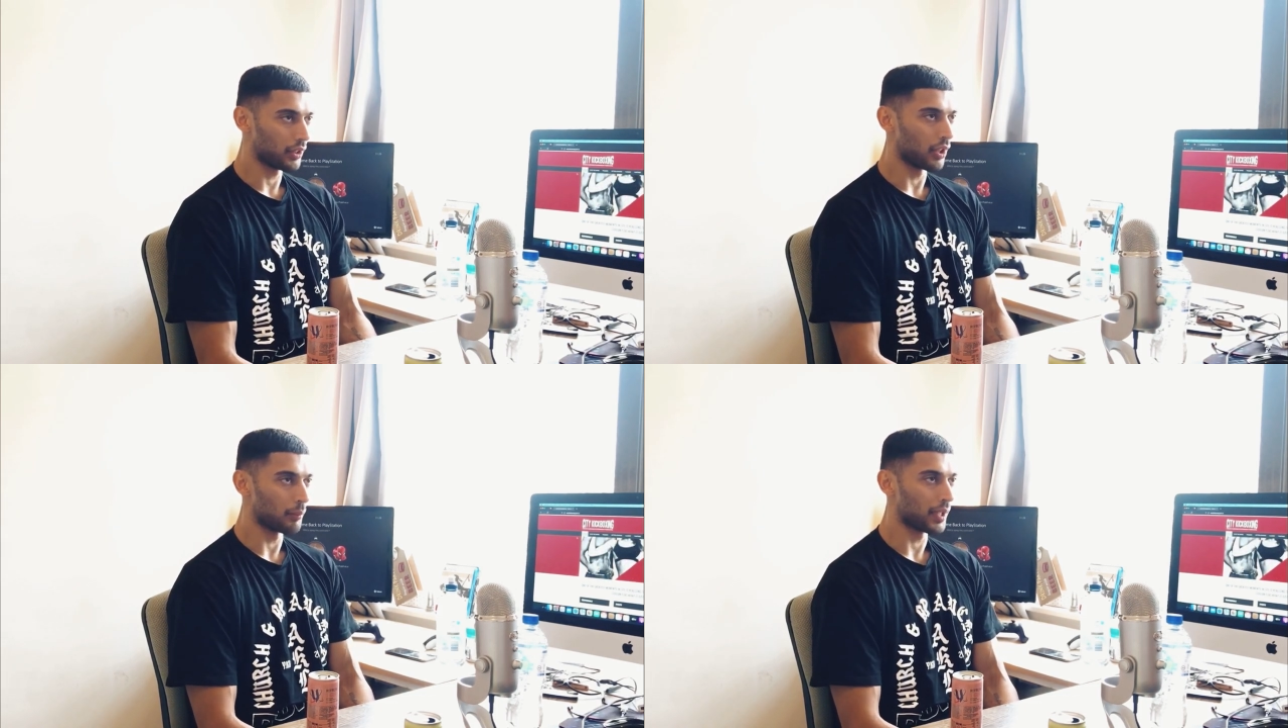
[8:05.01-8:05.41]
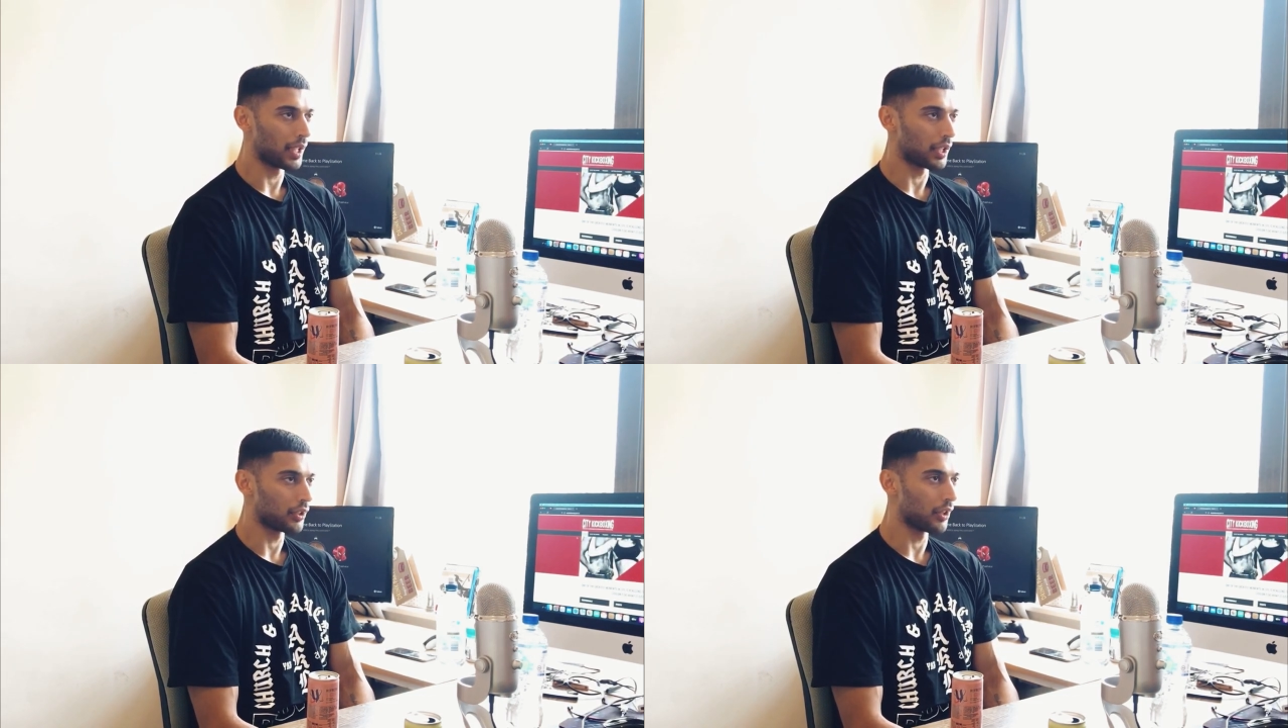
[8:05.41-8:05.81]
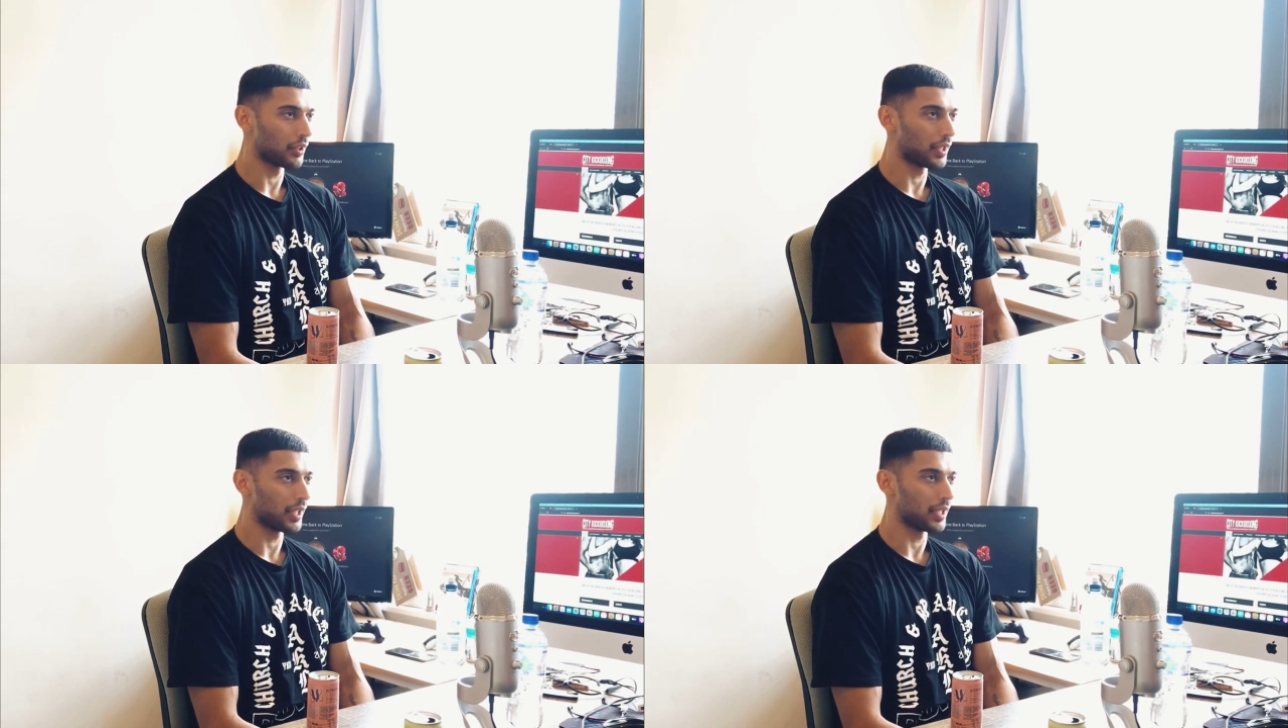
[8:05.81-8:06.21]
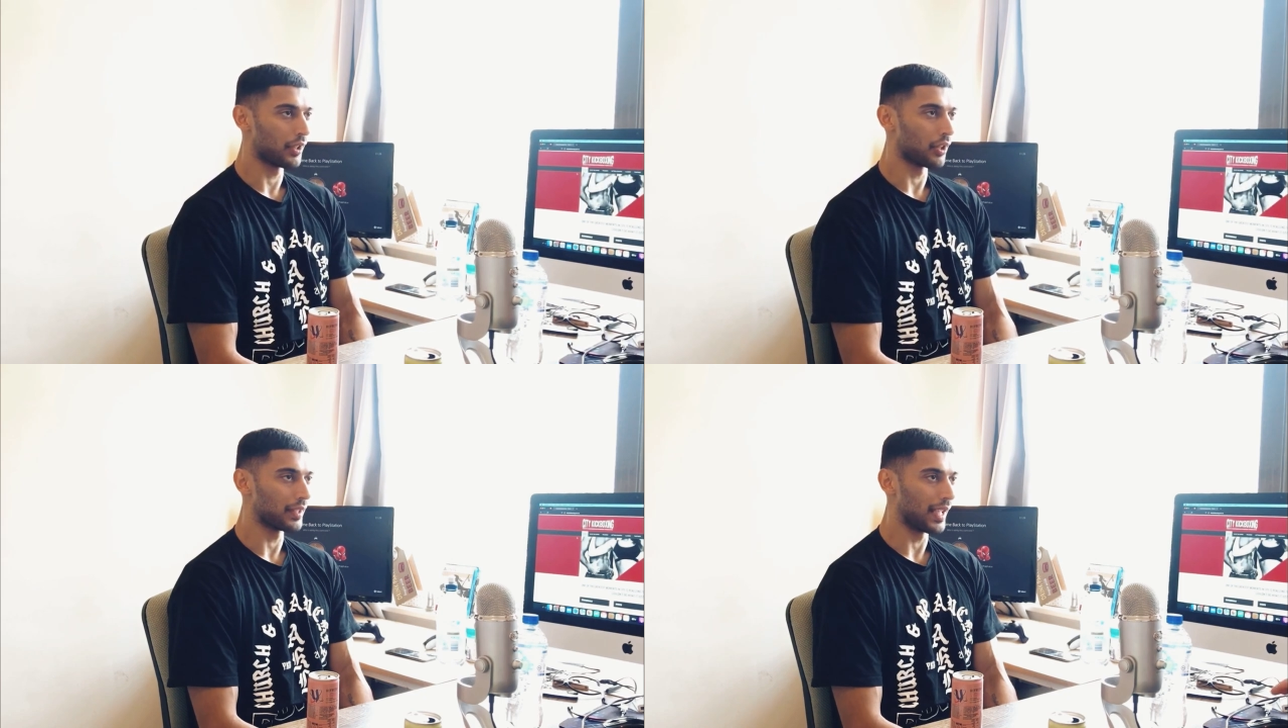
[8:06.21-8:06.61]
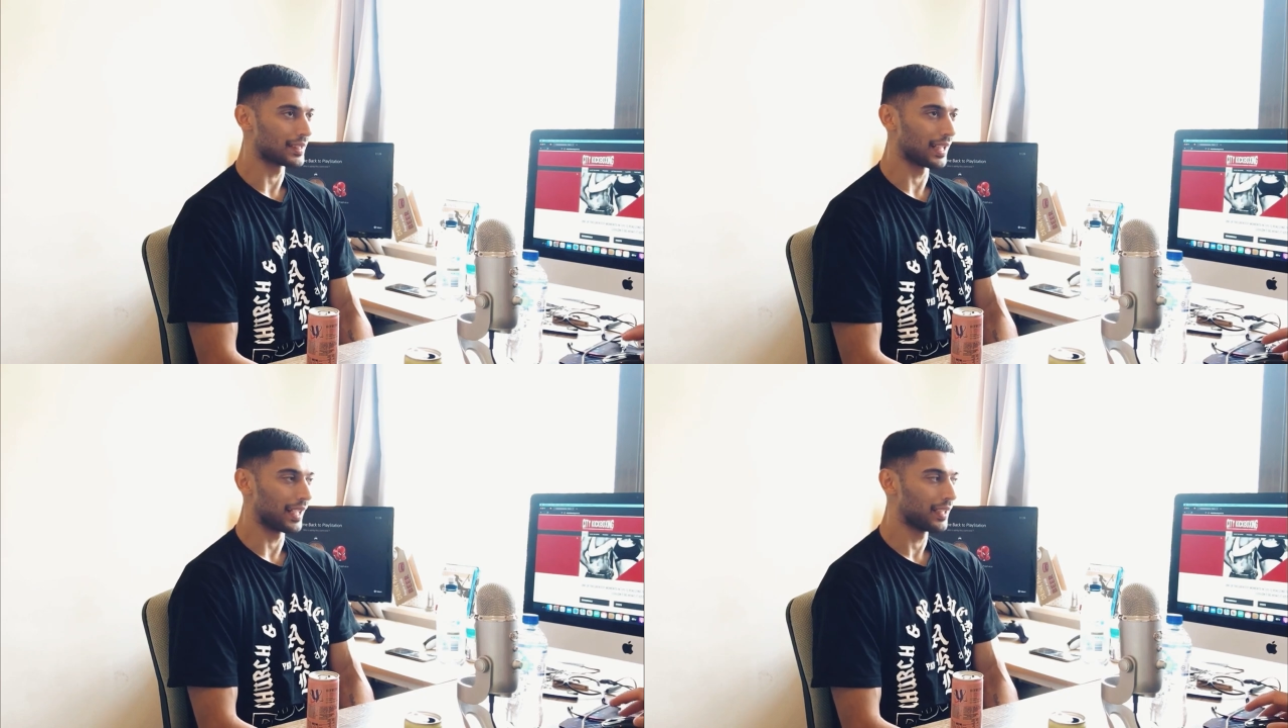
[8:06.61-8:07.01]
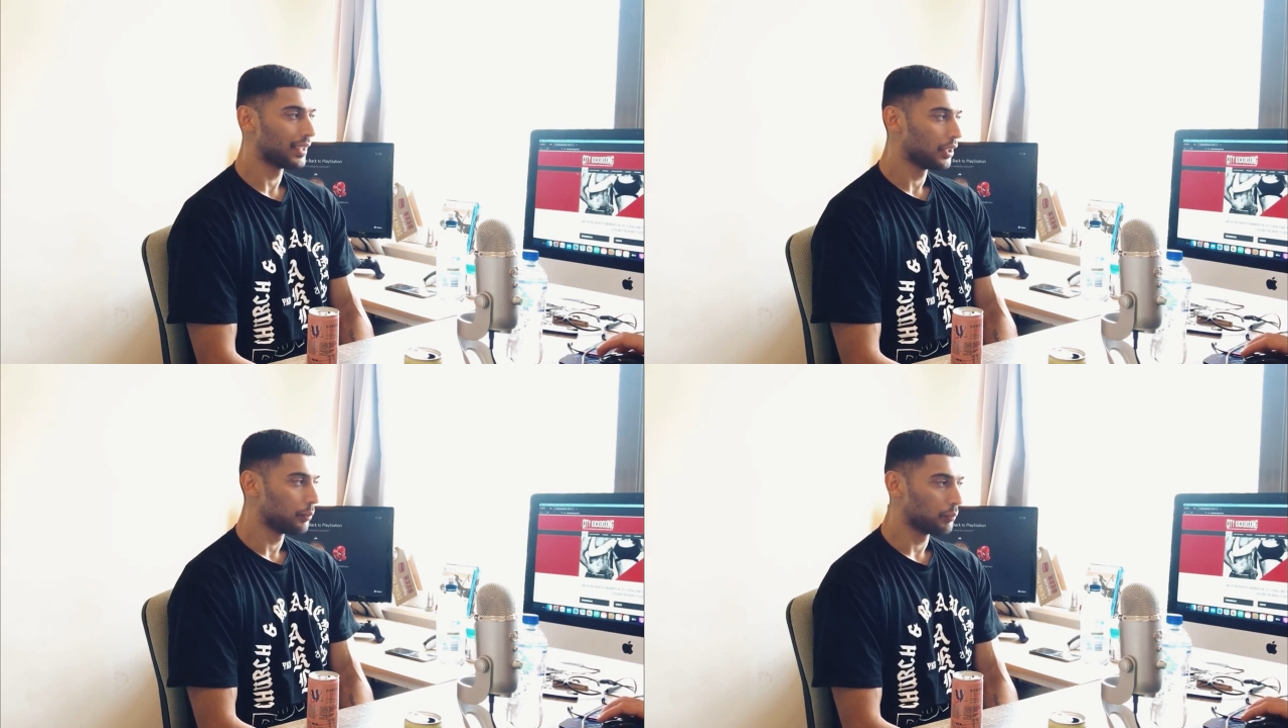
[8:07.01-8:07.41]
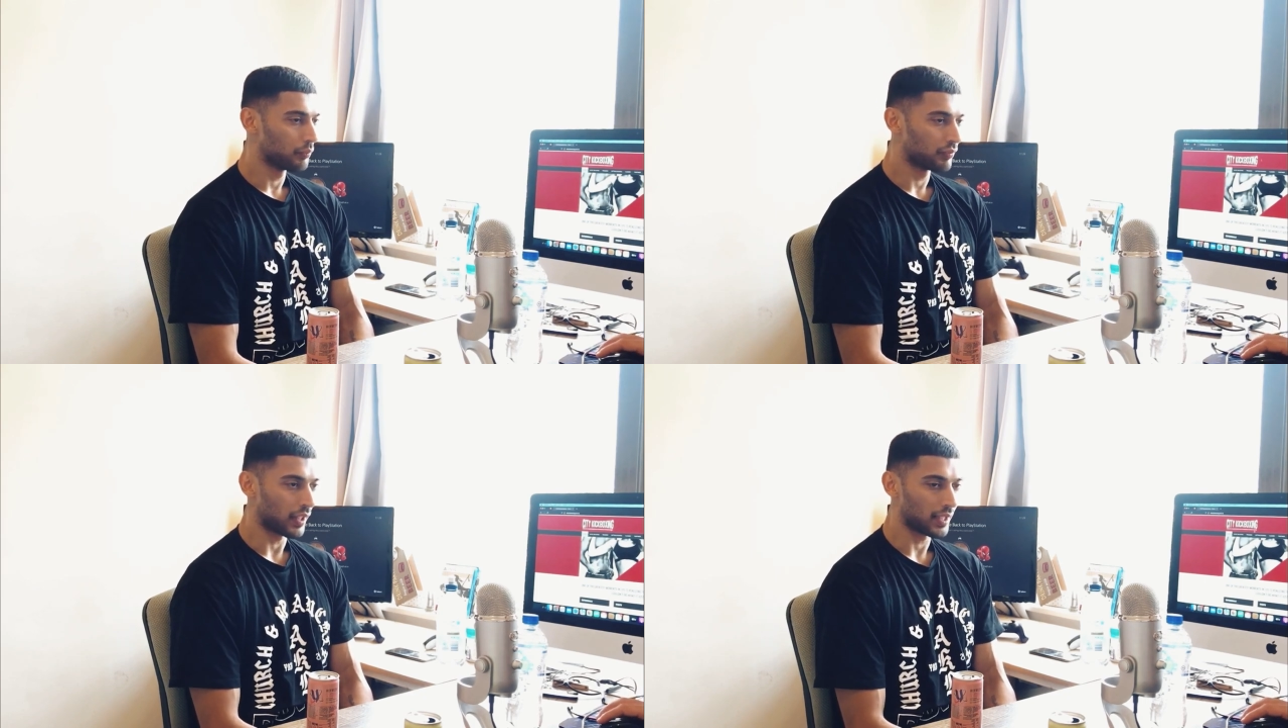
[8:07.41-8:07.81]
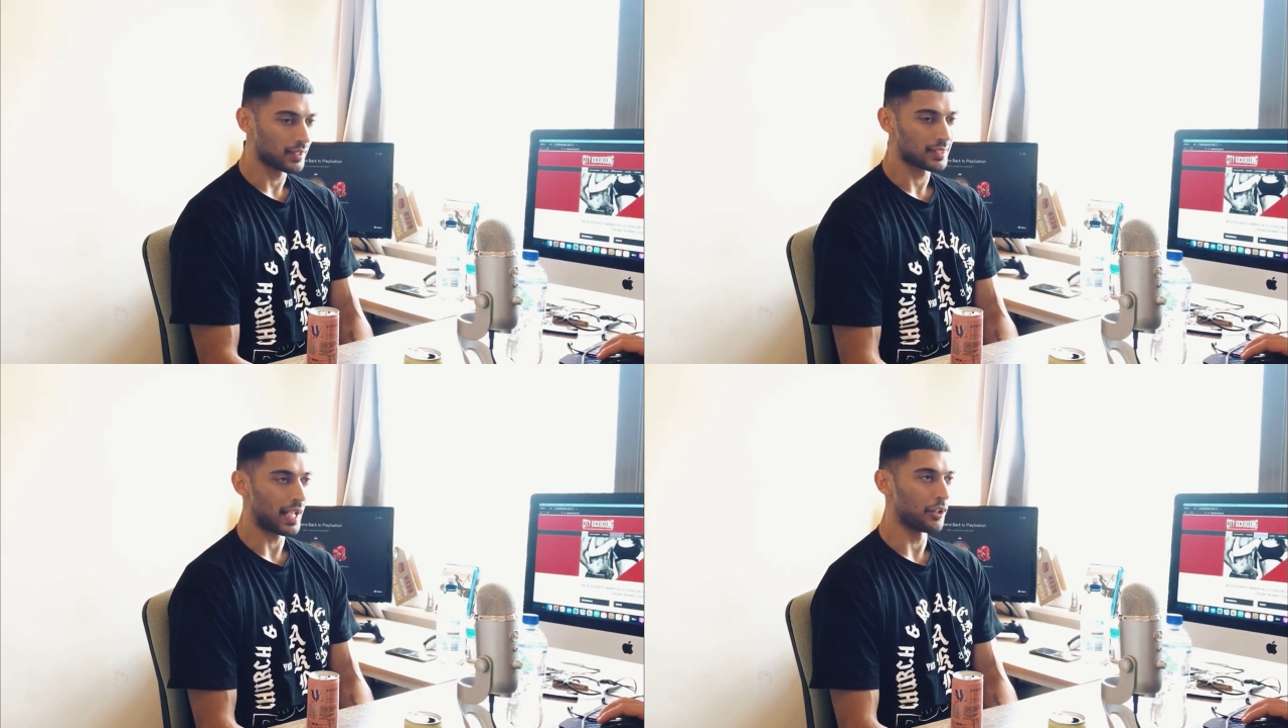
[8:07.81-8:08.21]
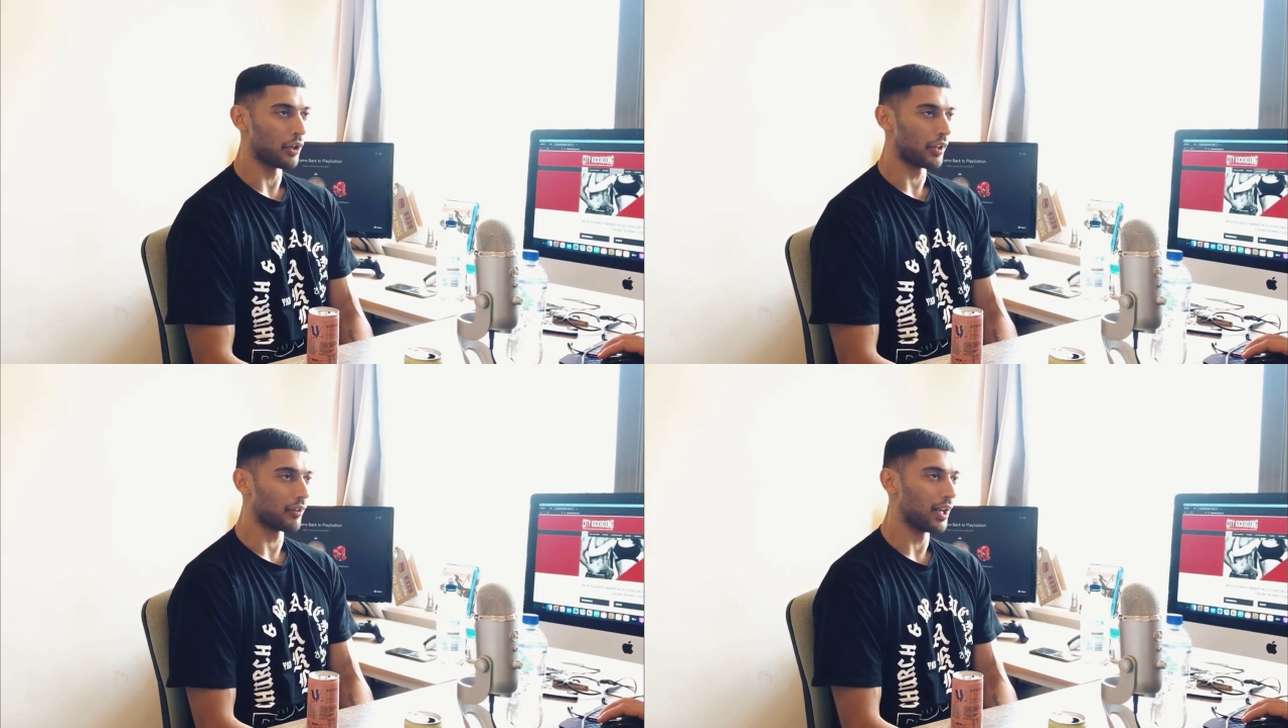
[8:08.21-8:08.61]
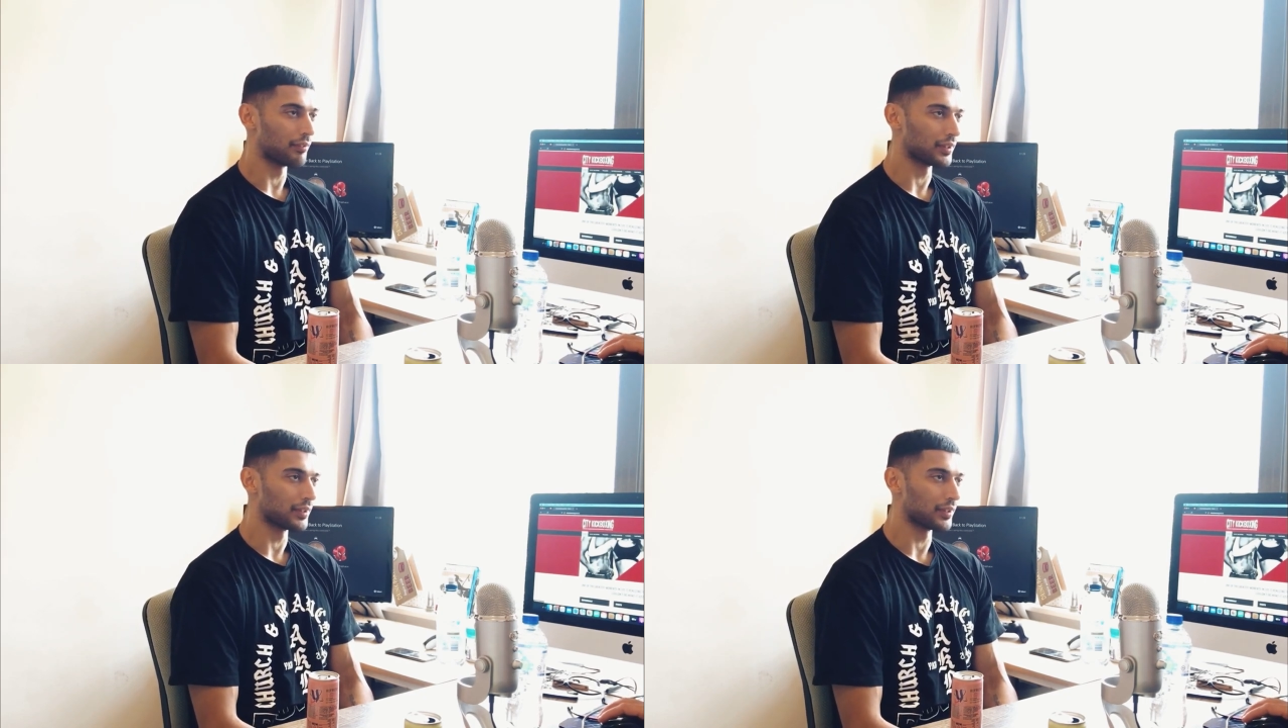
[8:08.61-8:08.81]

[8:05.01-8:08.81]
You know what I mean? Like, you're not there, they're yeah. not there to like fucking sign your autograph.